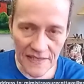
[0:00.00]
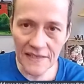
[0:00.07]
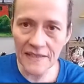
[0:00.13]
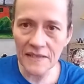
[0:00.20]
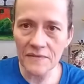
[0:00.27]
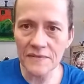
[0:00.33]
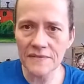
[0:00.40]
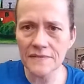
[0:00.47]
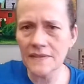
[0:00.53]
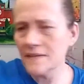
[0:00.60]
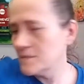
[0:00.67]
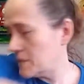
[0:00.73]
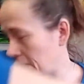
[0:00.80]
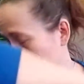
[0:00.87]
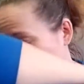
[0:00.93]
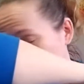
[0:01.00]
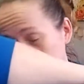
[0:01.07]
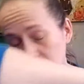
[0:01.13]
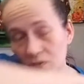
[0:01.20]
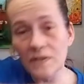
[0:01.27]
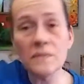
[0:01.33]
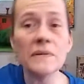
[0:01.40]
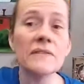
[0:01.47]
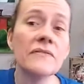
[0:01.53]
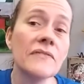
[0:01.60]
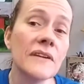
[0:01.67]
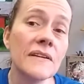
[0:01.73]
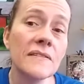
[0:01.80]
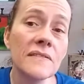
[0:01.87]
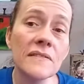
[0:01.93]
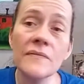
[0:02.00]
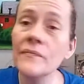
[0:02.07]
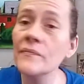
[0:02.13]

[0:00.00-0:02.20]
day, and I was I might have dirt on my face,